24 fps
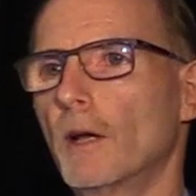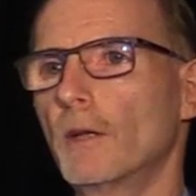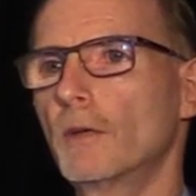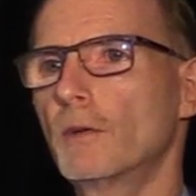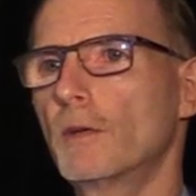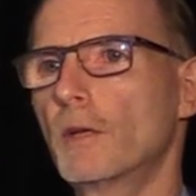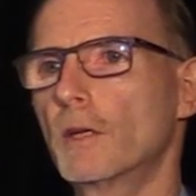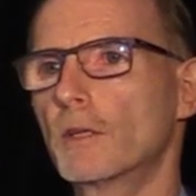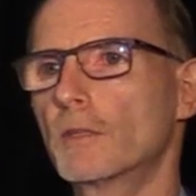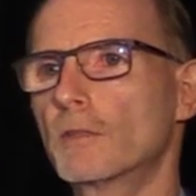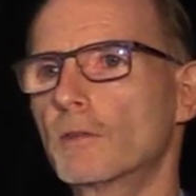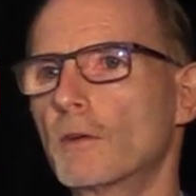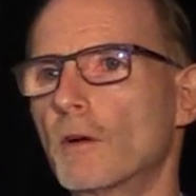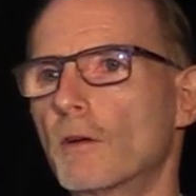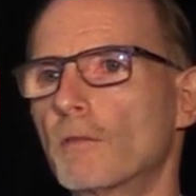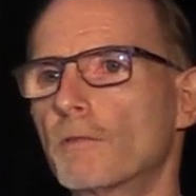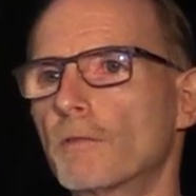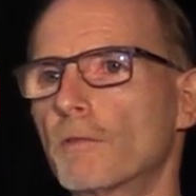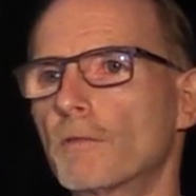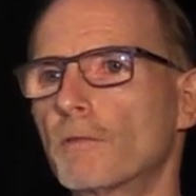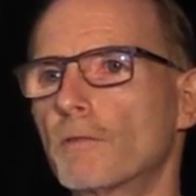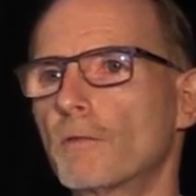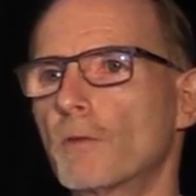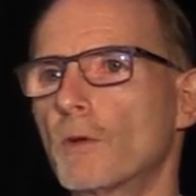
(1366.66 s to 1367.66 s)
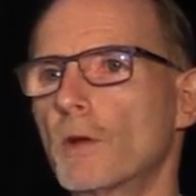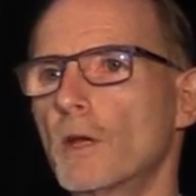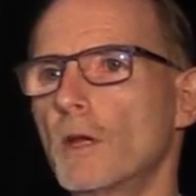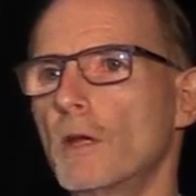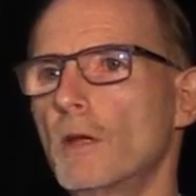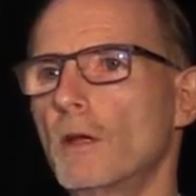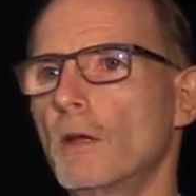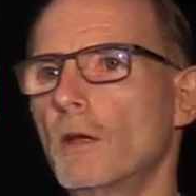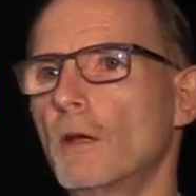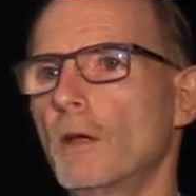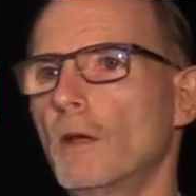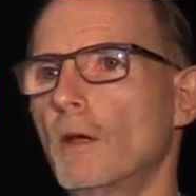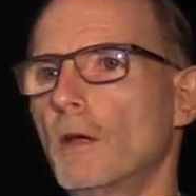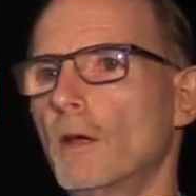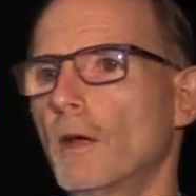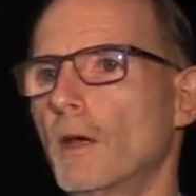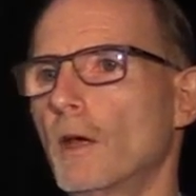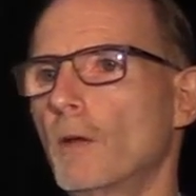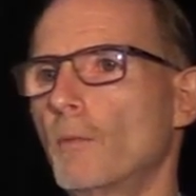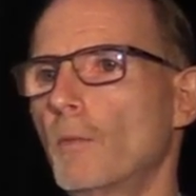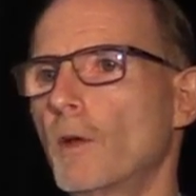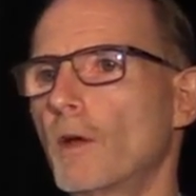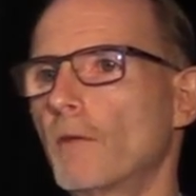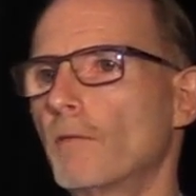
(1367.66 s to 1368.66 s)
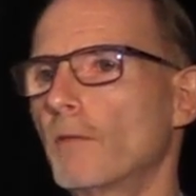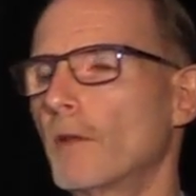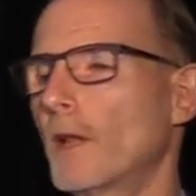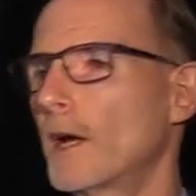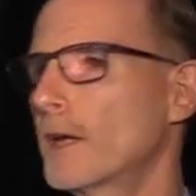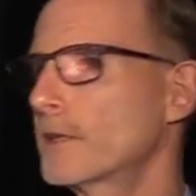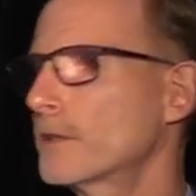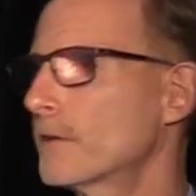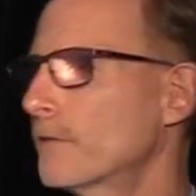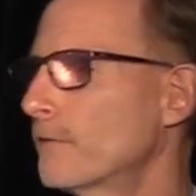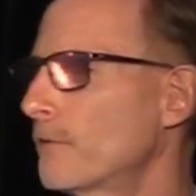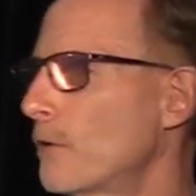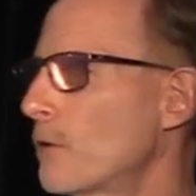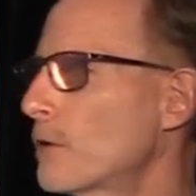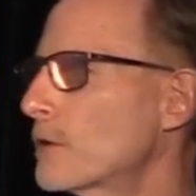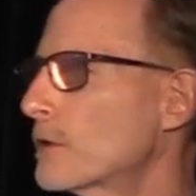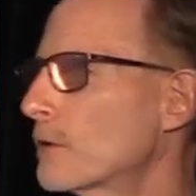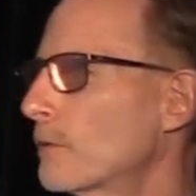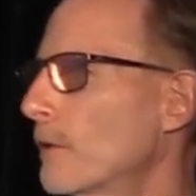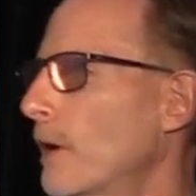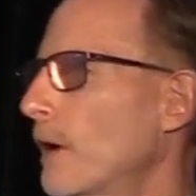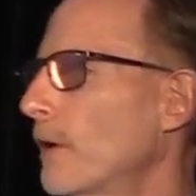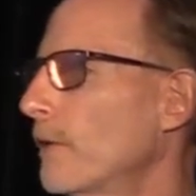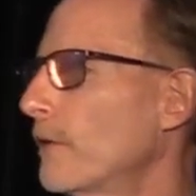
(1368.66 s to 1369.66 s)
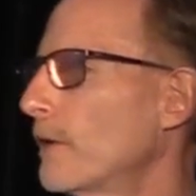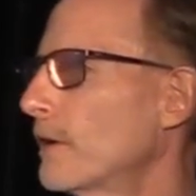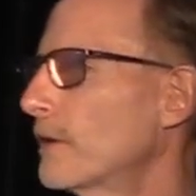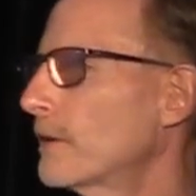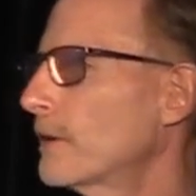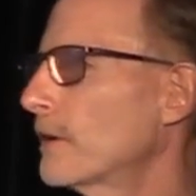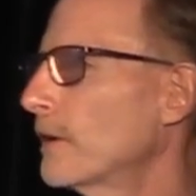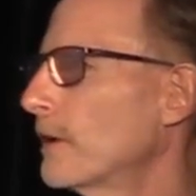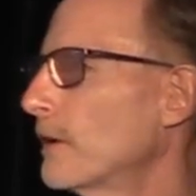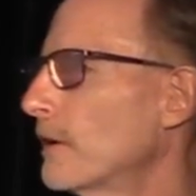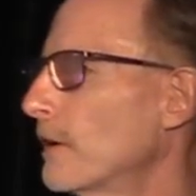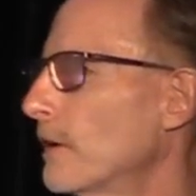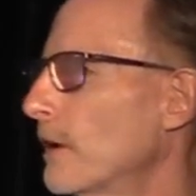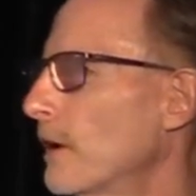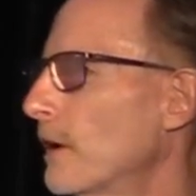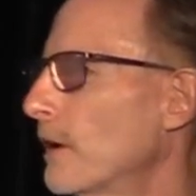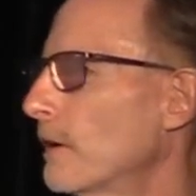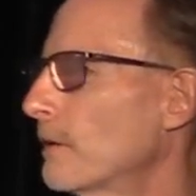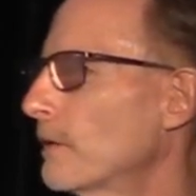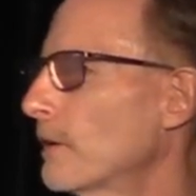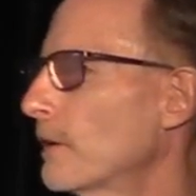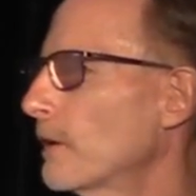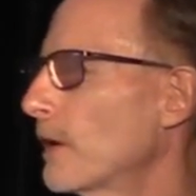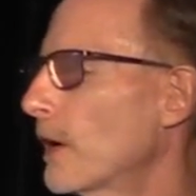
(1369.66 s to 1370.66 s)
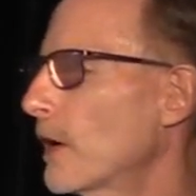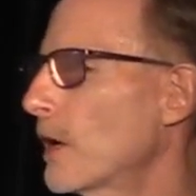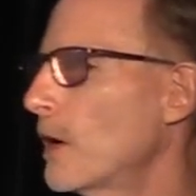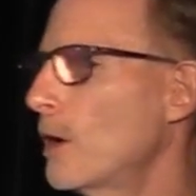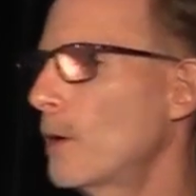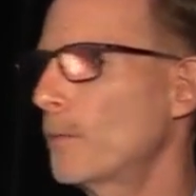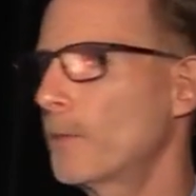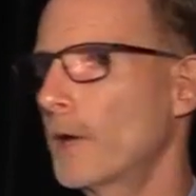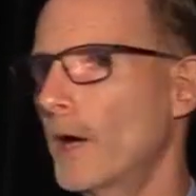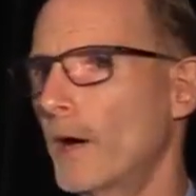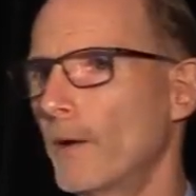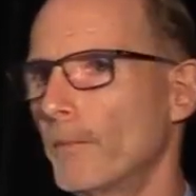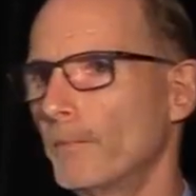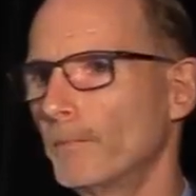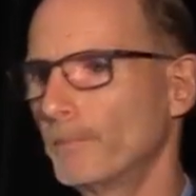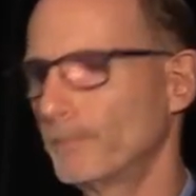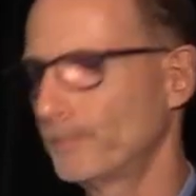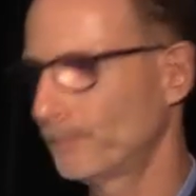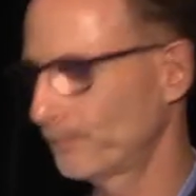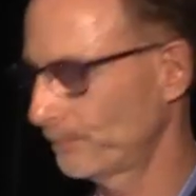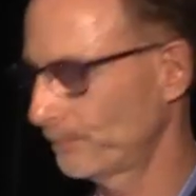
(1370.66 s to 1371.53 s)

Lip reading: You can get started for free, and we have lots of folks around that can help you out.